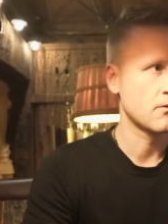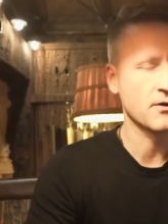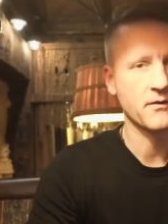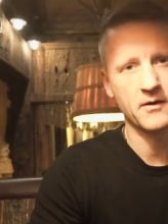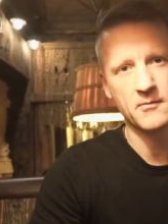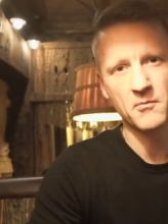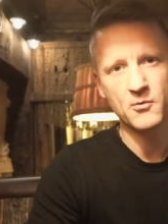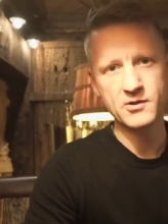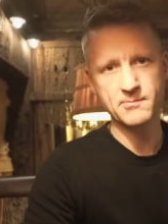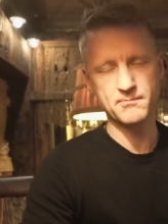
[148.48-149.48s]
One of the
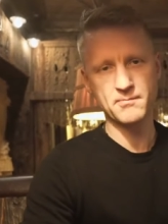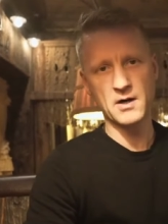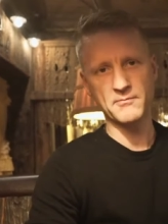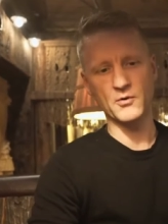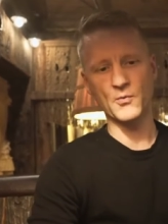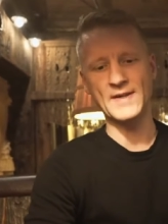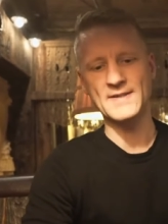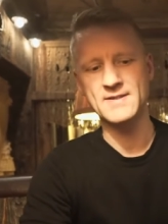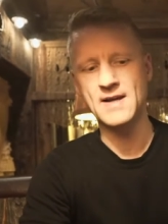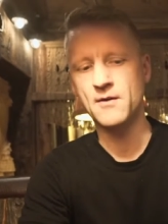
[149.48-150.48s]
most popular
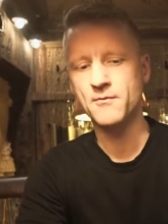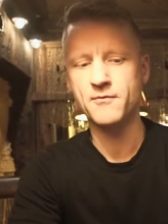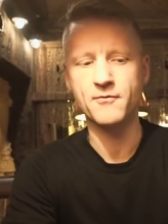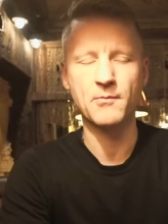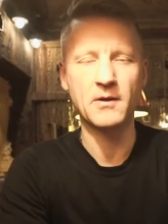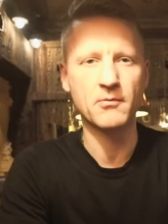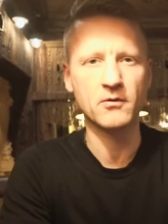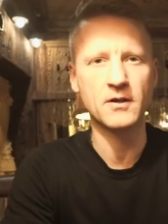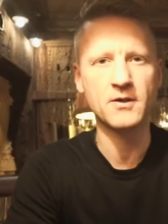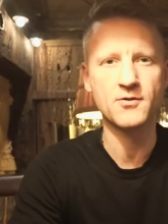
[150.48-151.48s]
ways now for
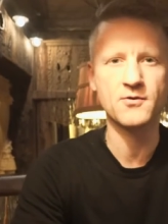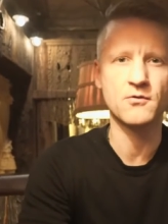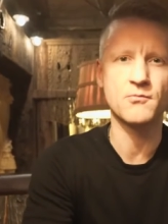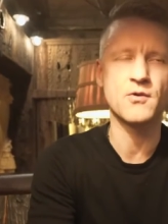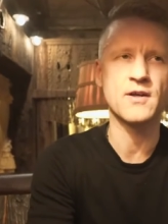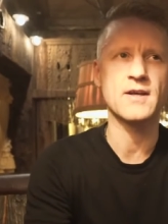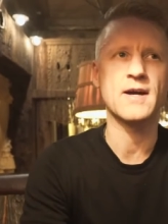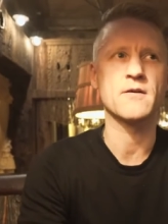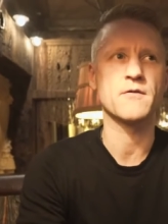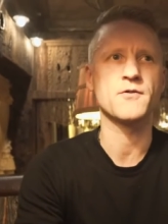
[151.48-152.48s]
people is to break
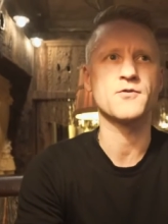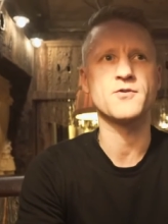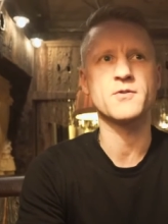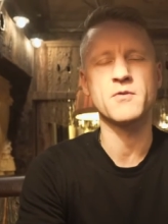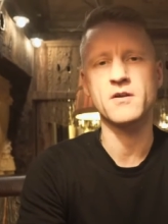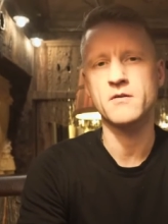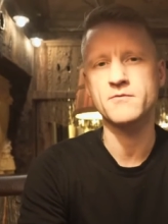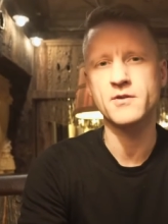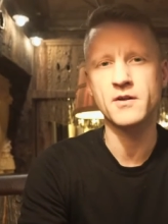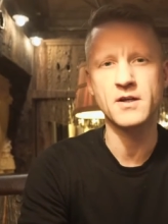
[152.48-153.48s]
out of the system when it
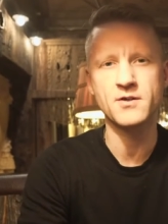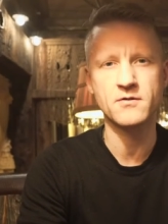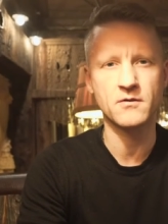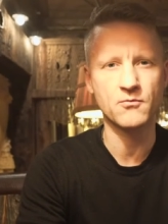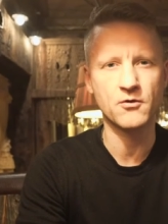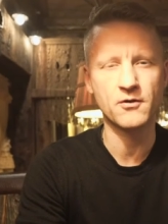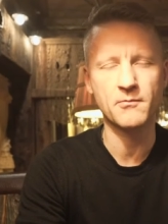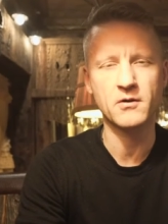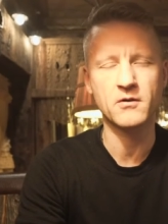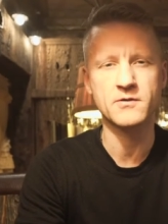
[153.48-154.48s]
comes to education and work,
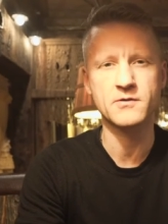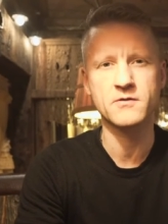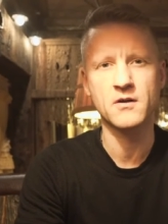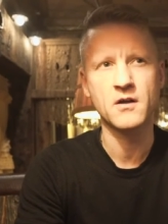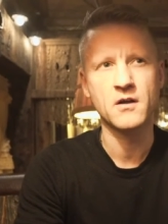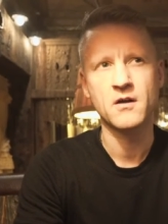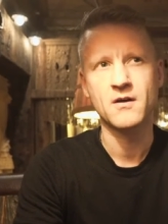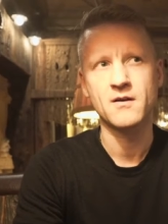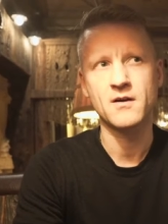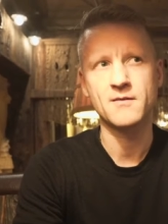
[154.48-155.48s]
because
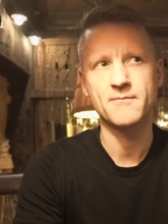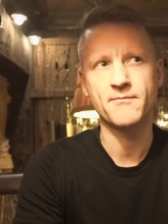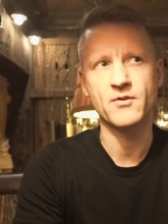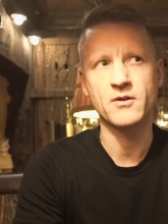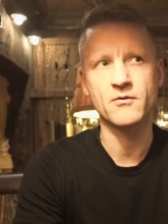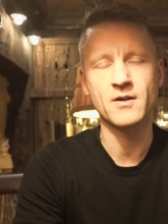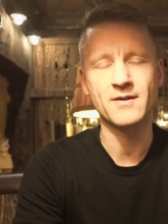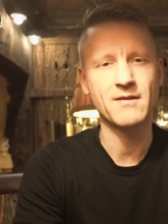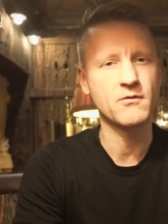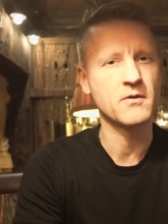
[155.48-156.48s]

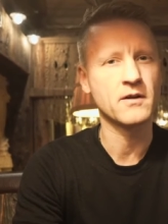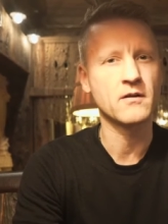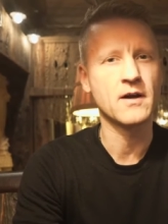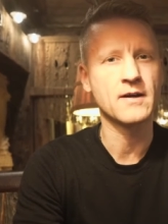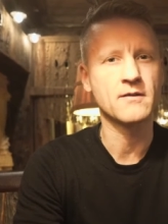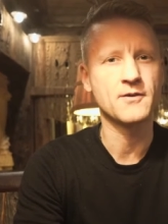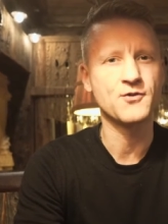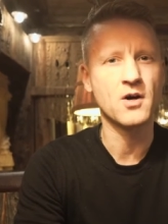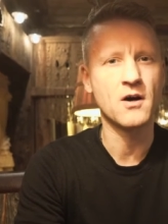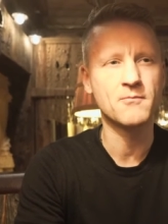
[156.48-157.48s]
not everybody likes their
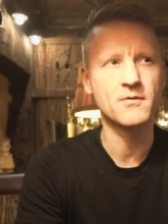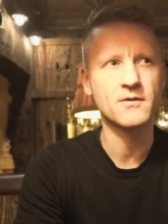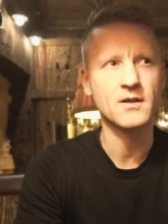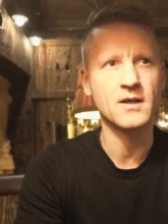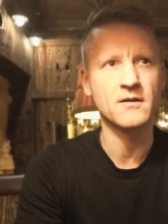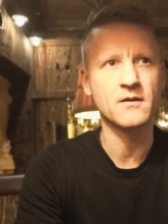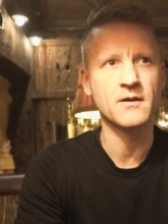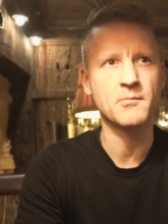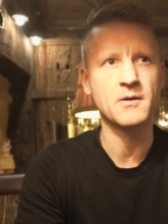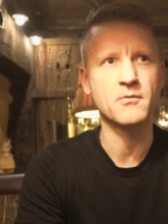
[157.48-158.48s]
job and a
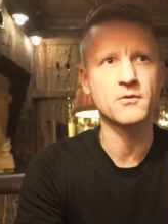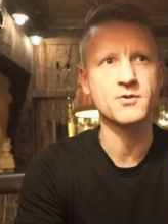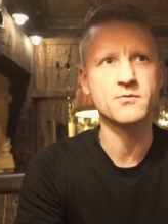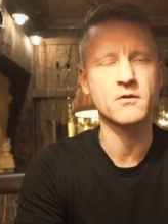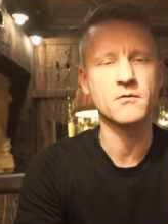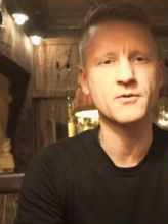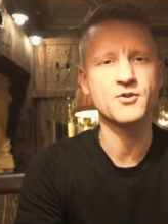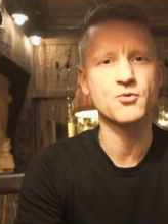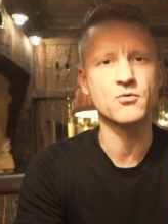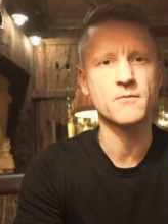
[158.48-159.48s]
lot of people struggle with
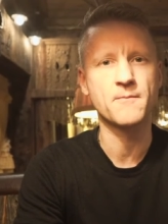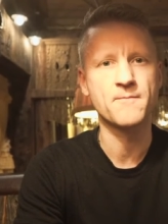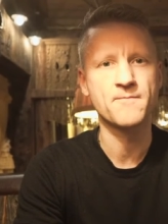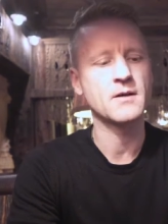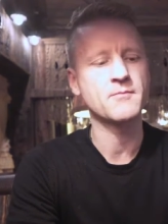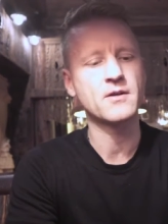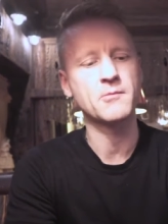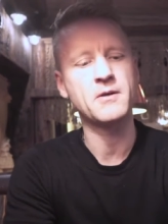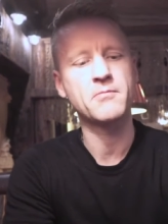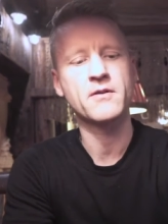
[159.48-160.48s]
school. I'm
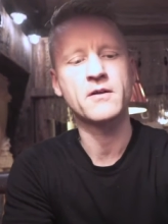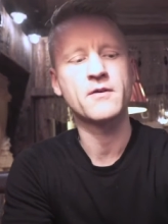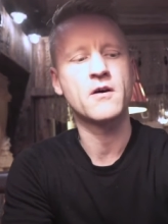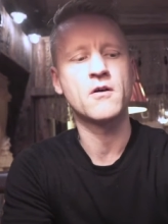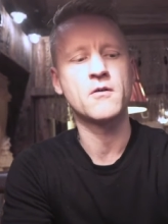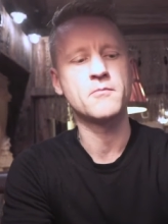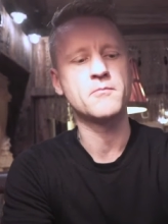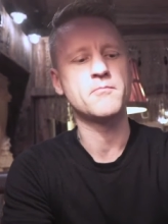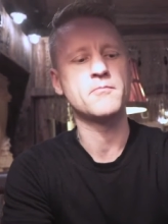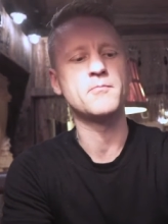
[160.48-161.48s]
telling people that there are
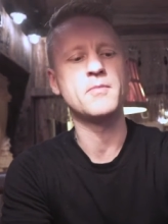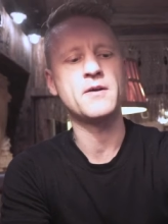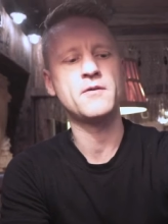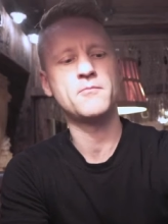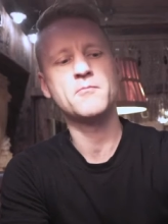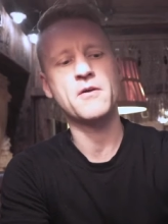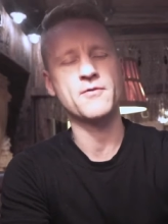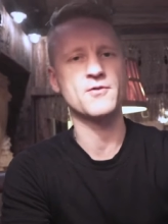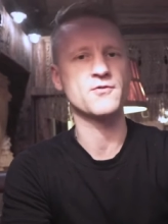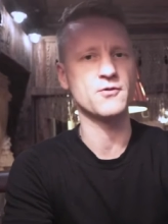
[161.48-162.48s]
better
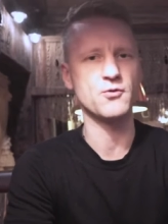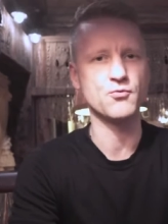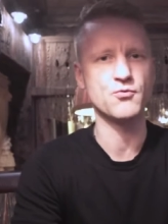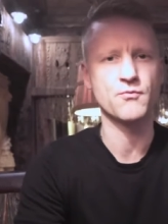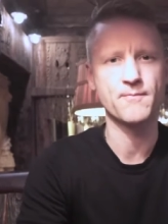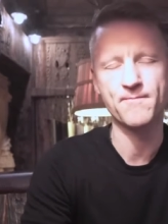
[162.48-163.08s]
methods to